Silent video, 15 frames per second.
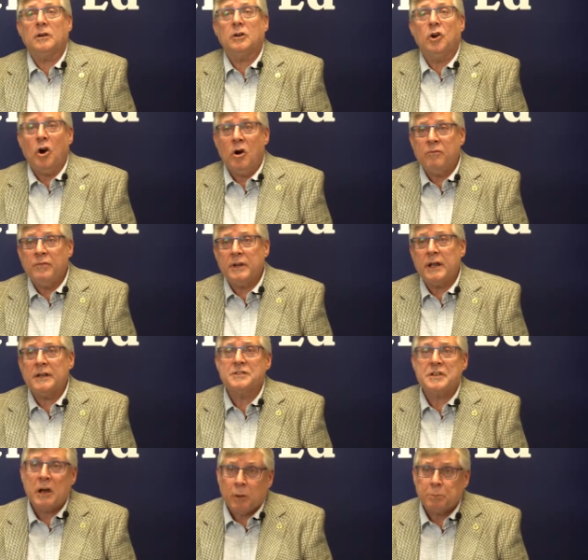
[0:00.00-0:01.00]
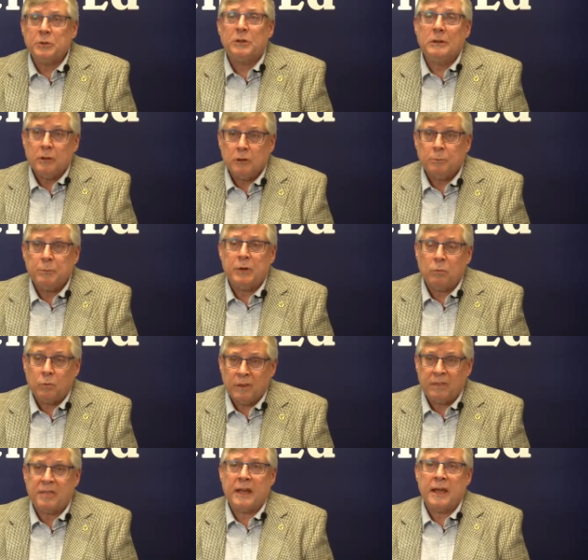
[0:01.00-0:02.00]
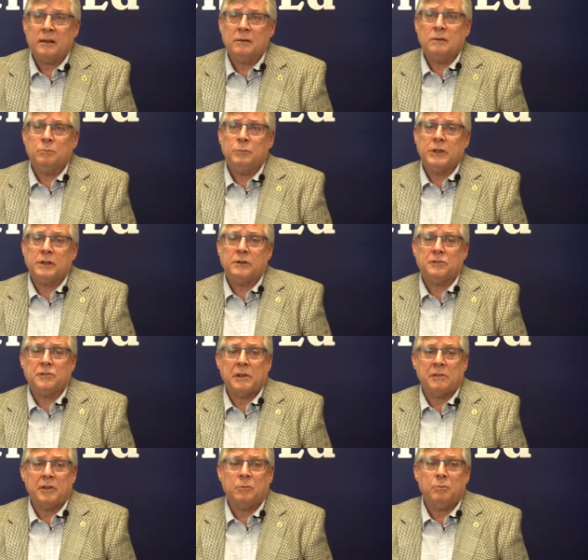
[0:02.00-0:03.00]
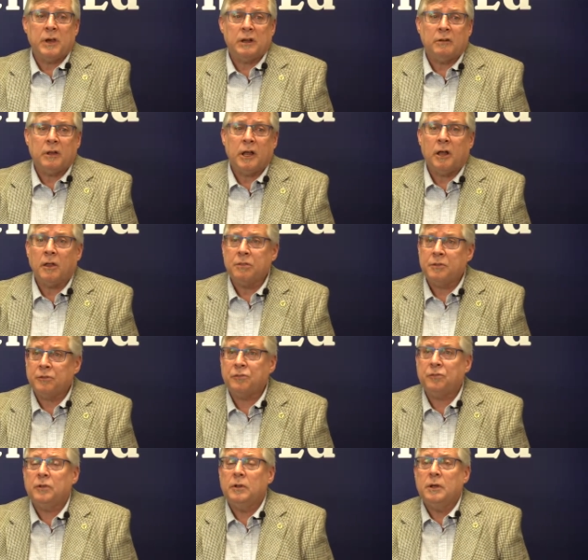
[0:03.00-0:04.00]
COVID has helped a little bit with that, because I think mental health has